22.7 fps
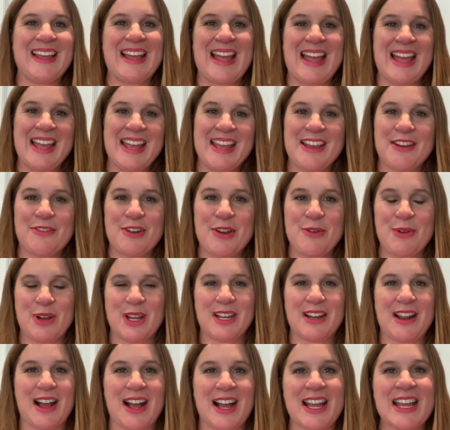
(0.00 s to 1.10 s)
Hey
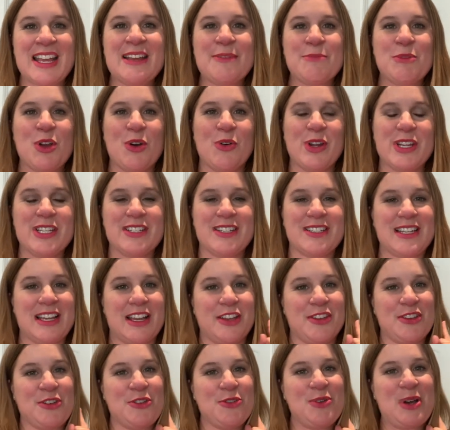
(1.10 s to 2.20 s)
everyone, I am going to tell
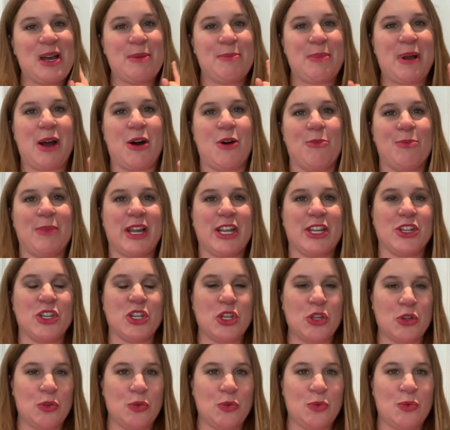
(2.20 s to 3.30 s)
you about my
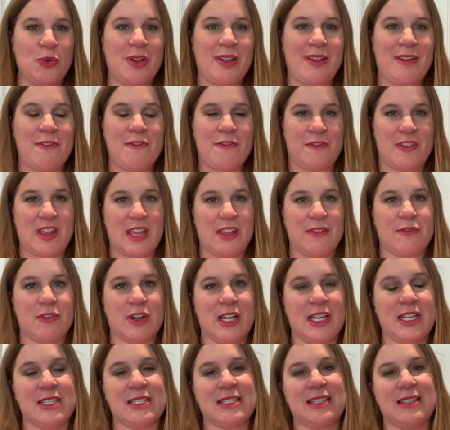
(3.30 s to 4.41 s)
new
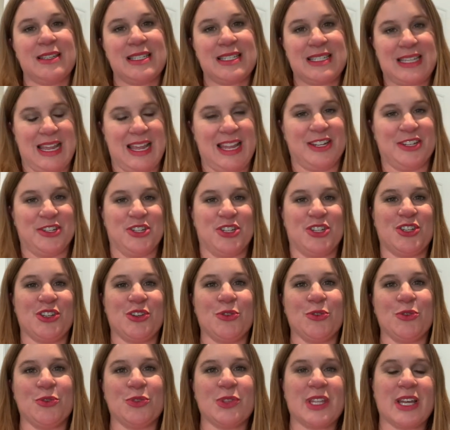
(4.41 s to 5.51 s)
favorite tennis
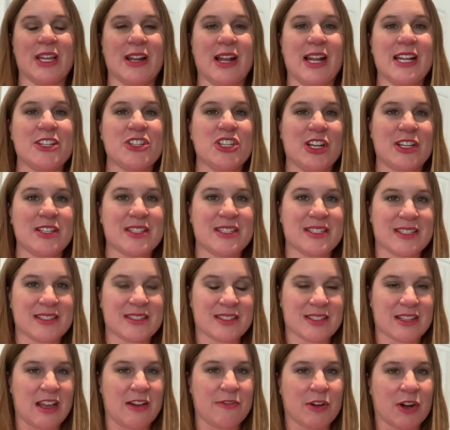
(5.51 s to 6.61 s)
shoe that I just
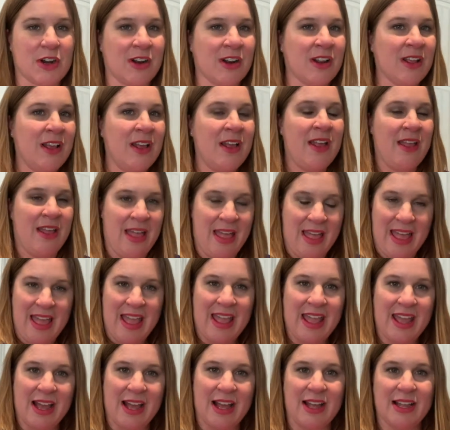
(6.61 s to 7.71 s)
discovered.
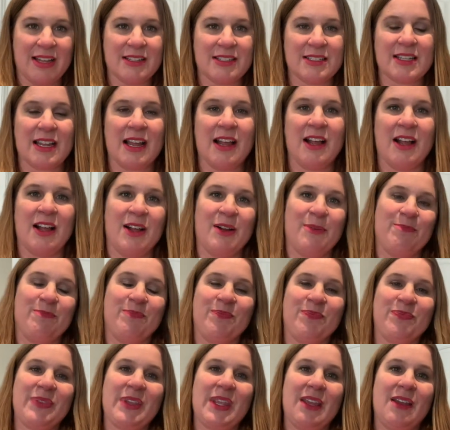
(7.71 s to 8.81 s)
And
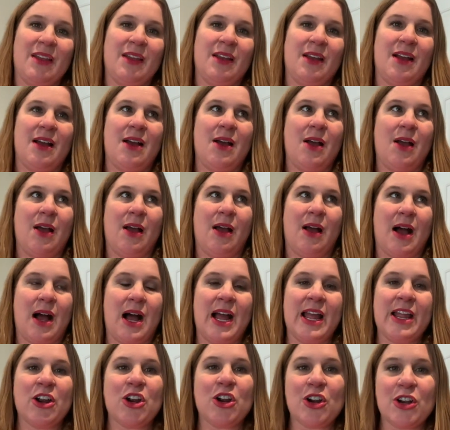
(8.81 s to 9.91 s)

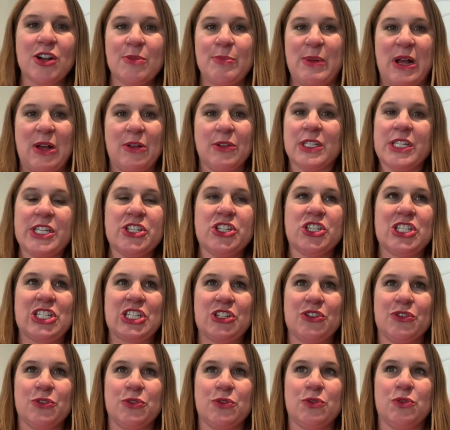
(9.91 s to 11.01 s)
I heard about these
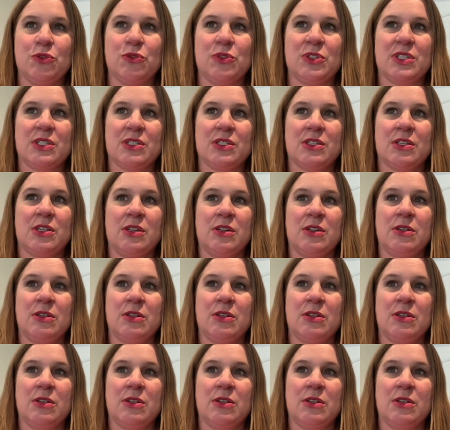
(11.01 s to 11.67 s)
shoes